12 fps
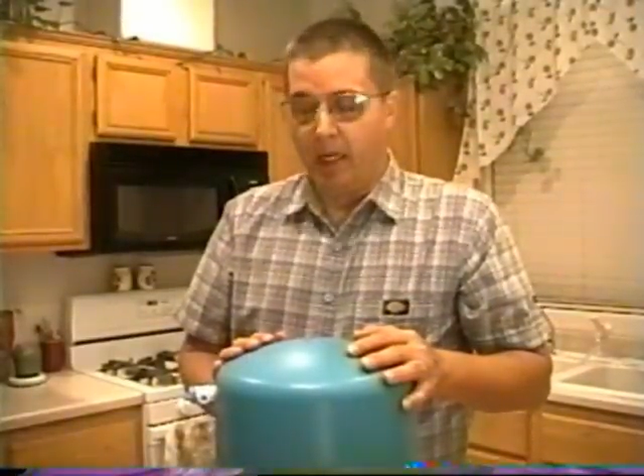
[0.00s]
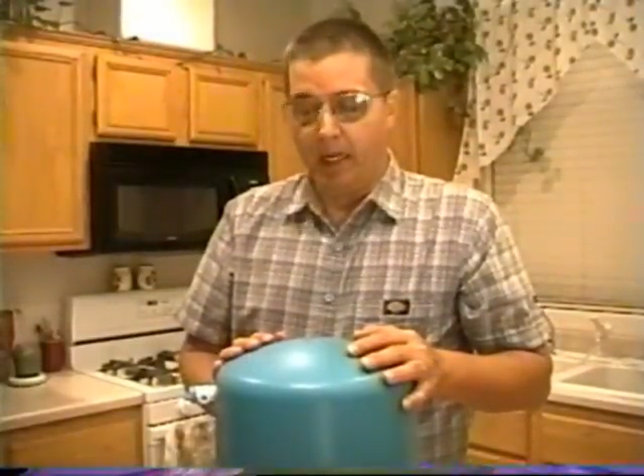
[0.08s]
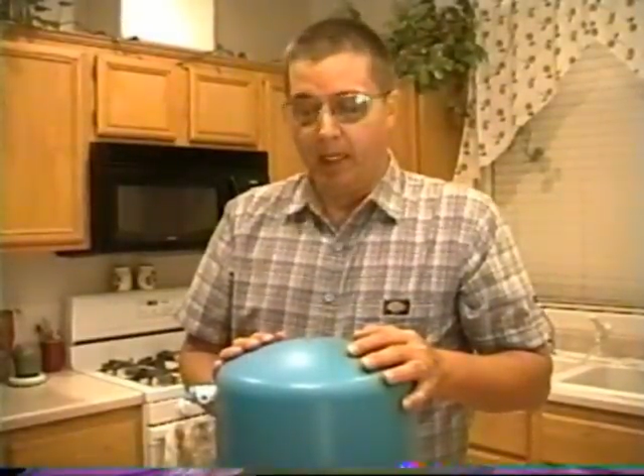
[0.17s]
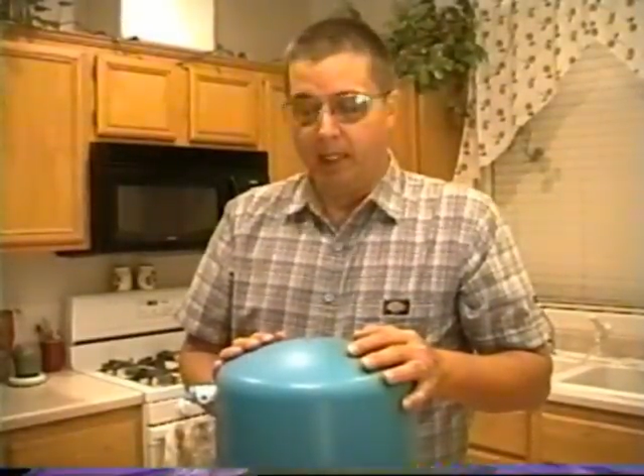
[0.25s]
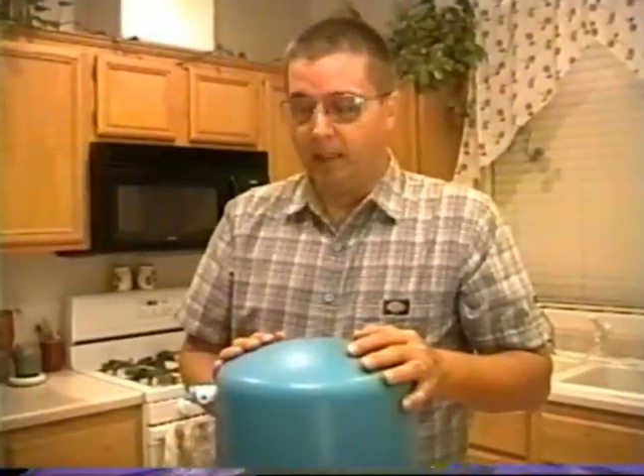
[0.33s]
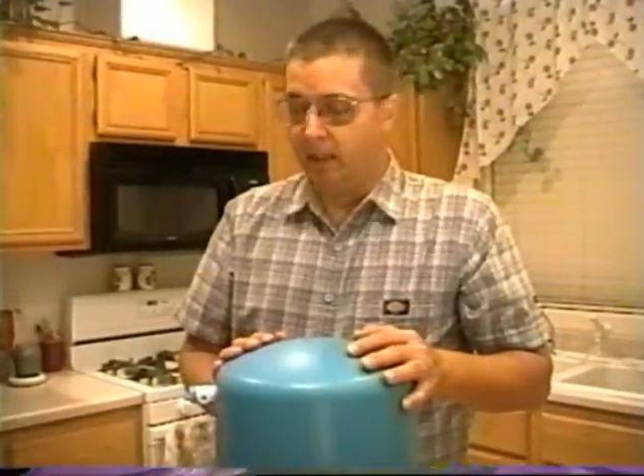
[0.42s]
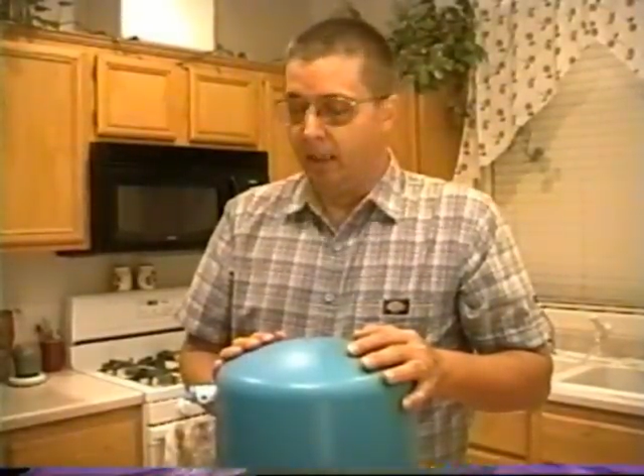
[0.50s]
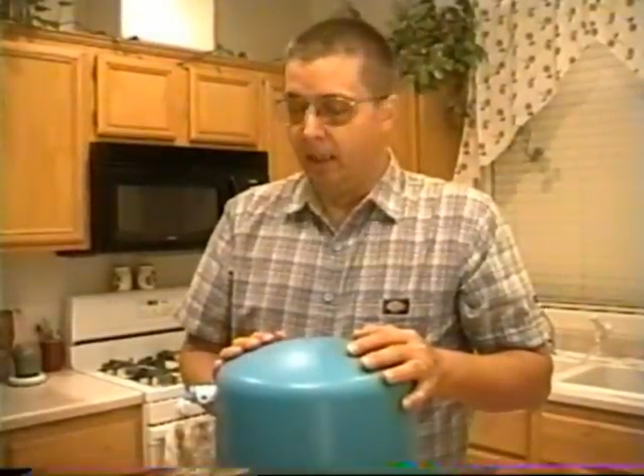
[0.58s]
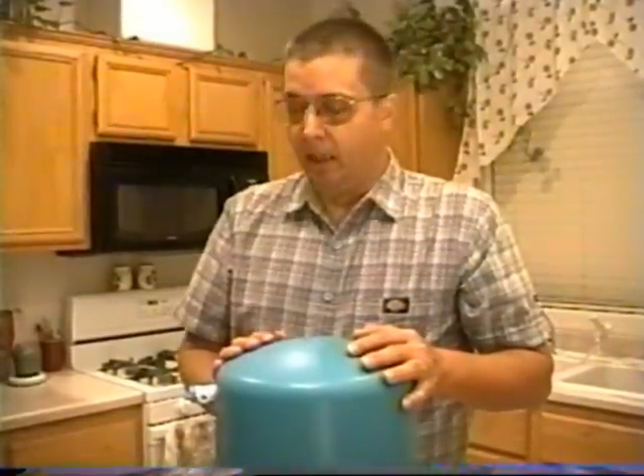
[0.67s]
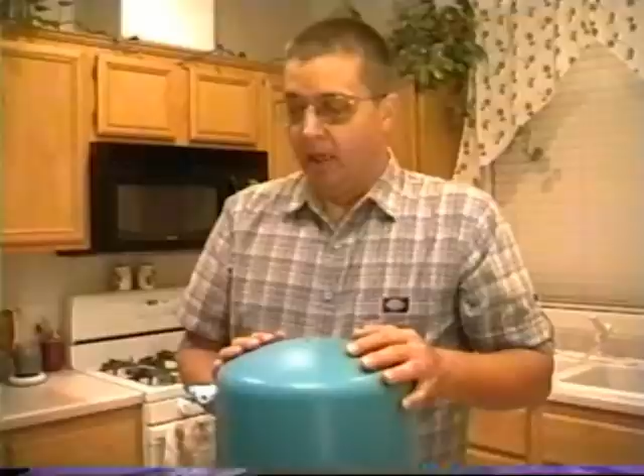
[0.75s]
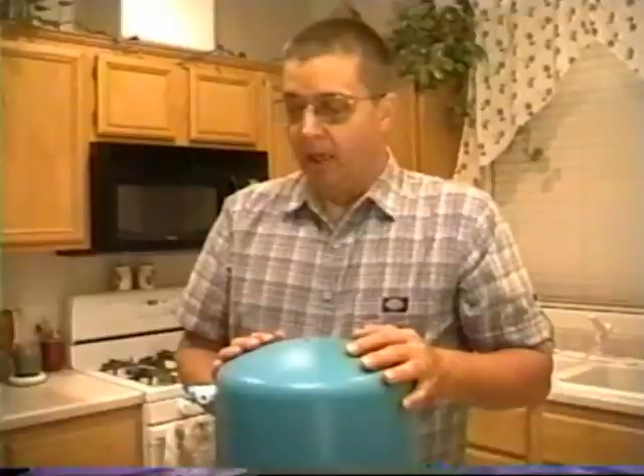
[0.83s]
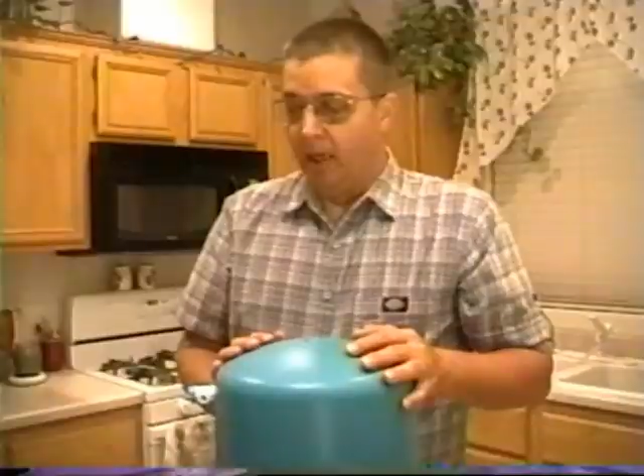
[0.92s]
And
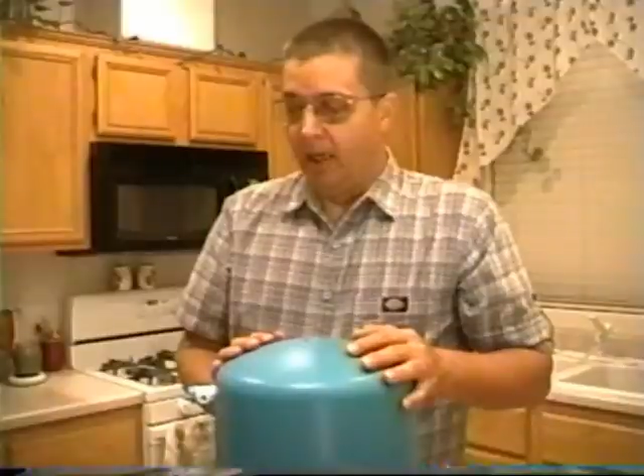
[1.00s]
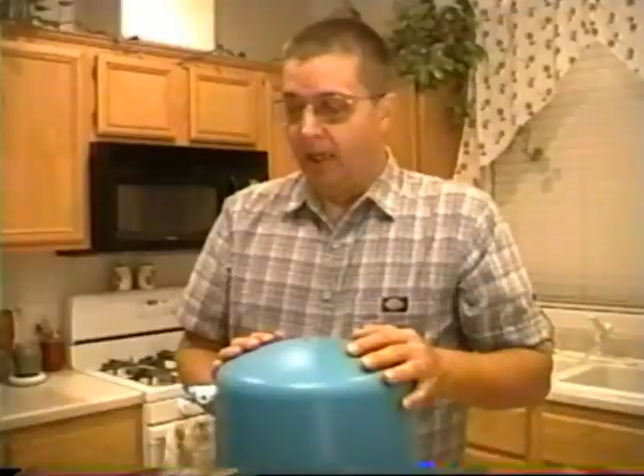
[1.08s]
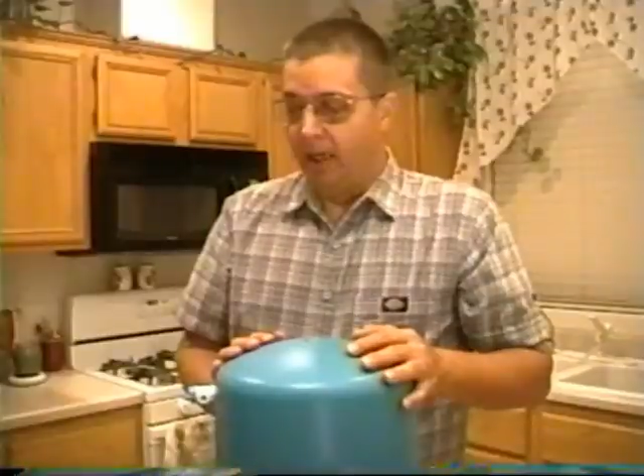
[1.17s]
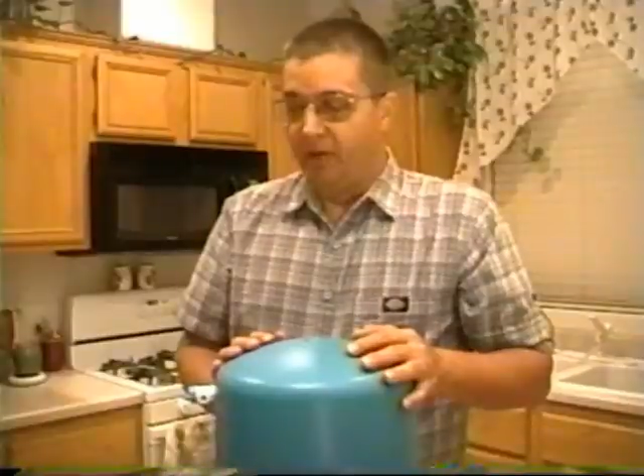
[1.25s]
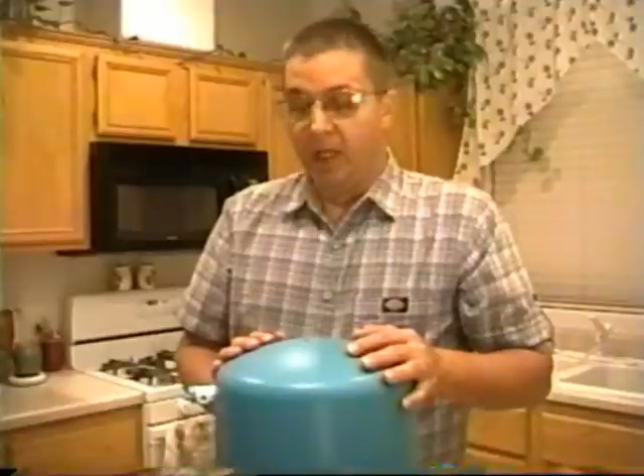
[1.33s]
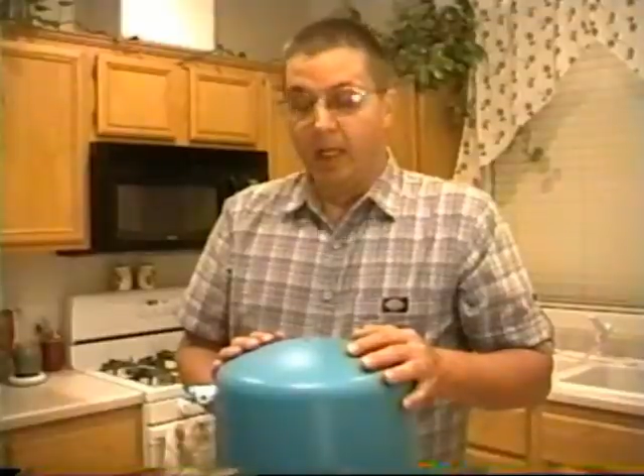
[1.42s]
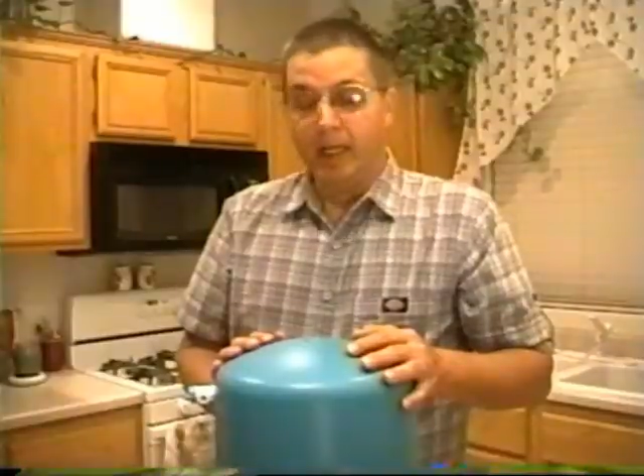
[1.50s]
if you